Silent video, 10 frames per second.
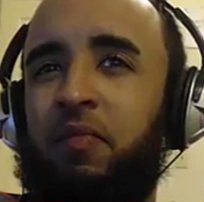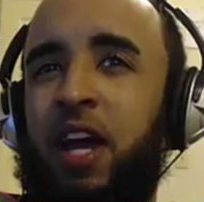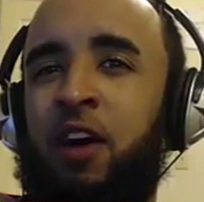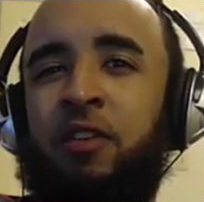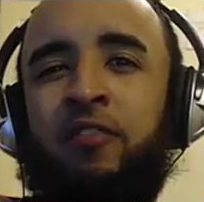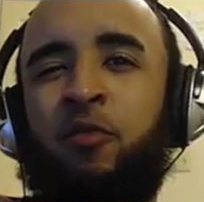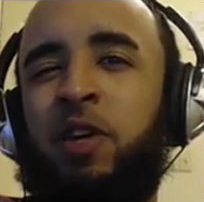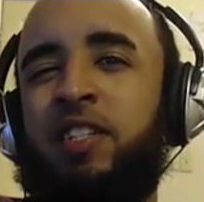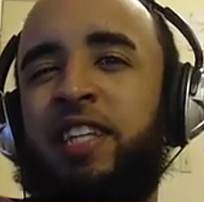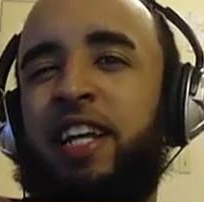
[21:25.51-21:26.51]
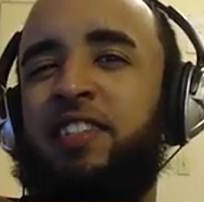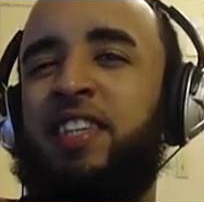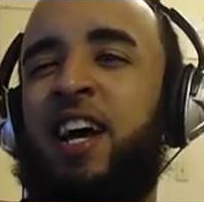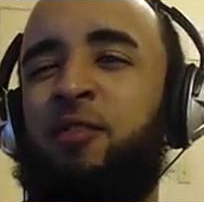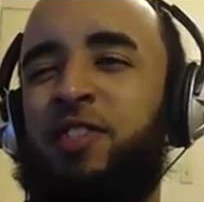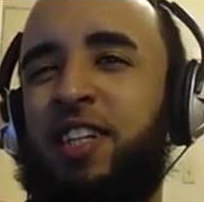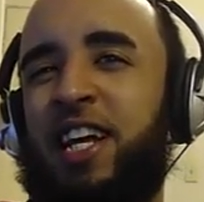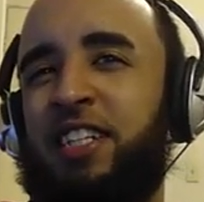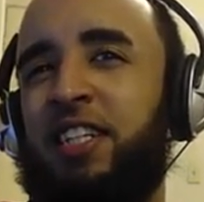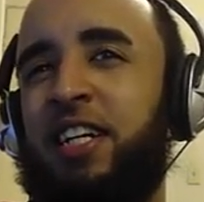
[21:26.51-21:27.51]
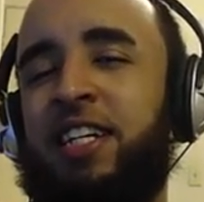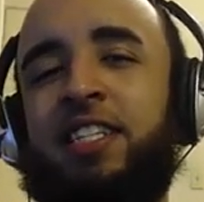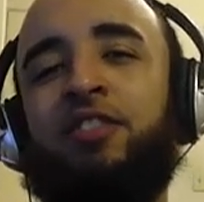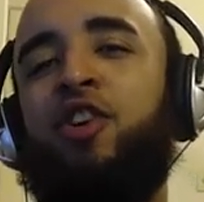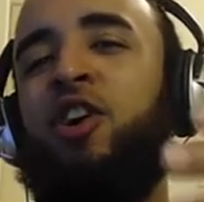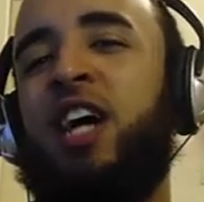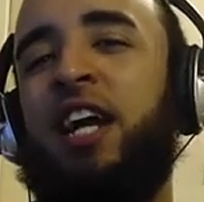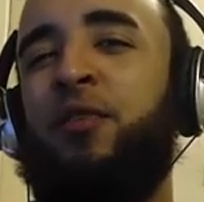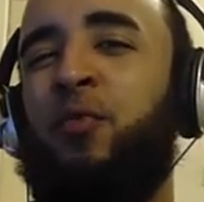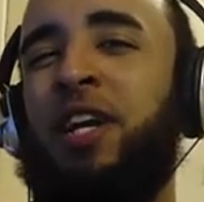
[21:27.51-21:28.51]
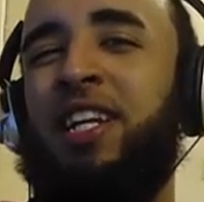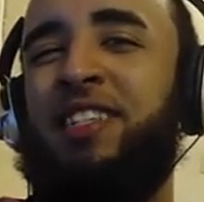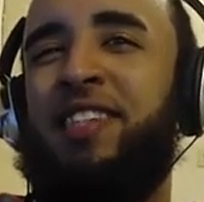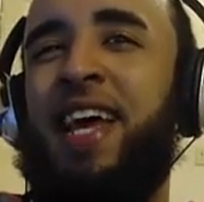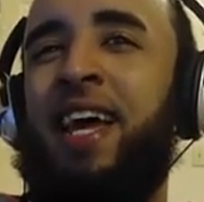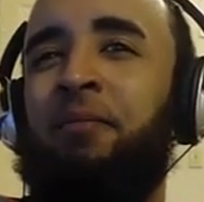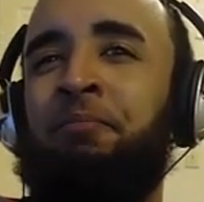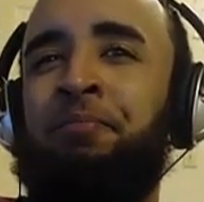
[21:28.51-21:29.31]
don't even want to say the sound selection because it's all kind of one and the same.